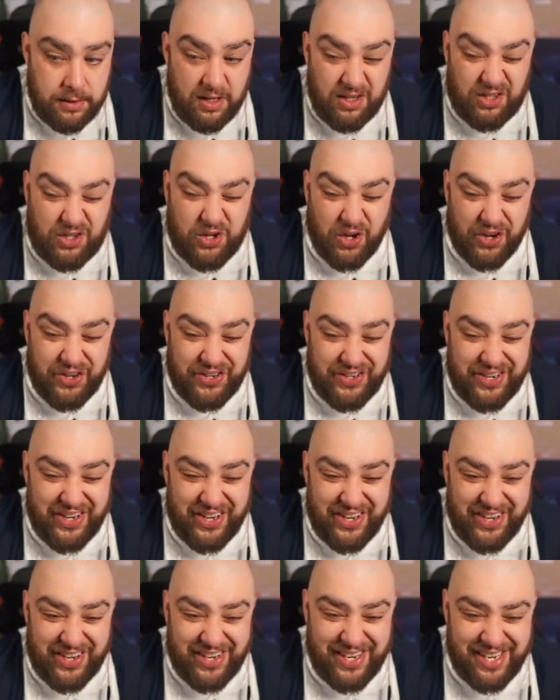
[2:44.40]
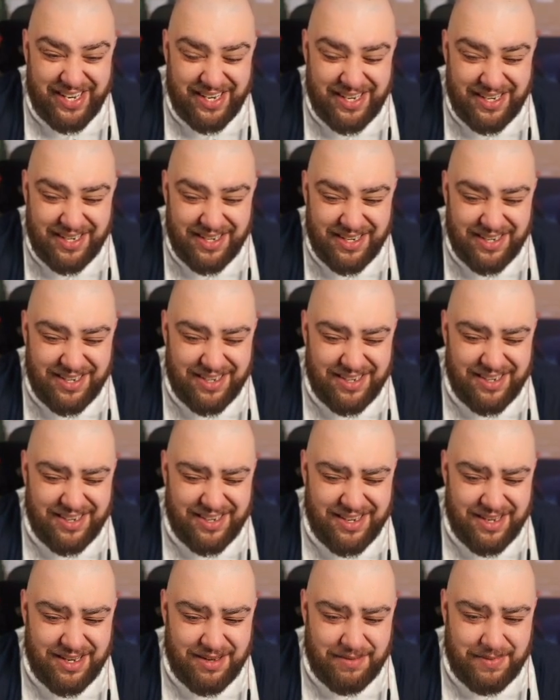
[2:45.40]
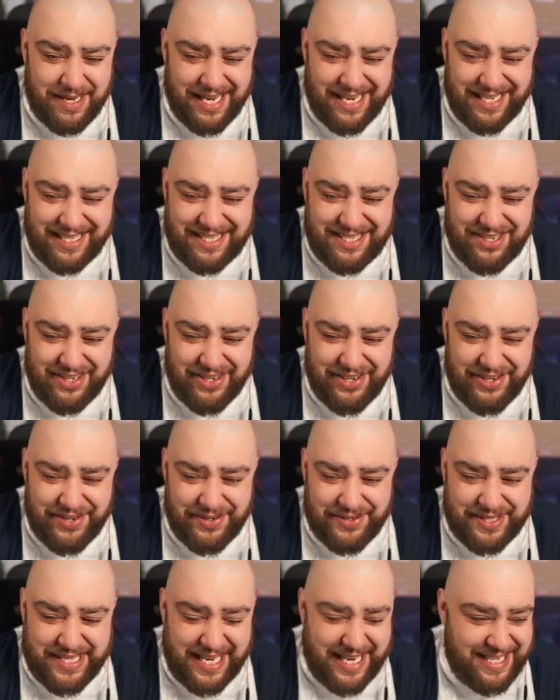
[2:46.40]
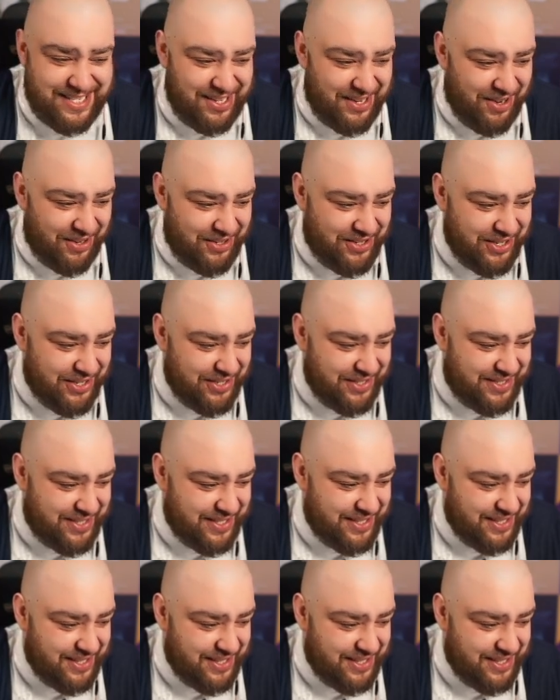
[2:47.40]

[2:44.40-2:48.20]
Gundo. Oh, my dude. These are not good.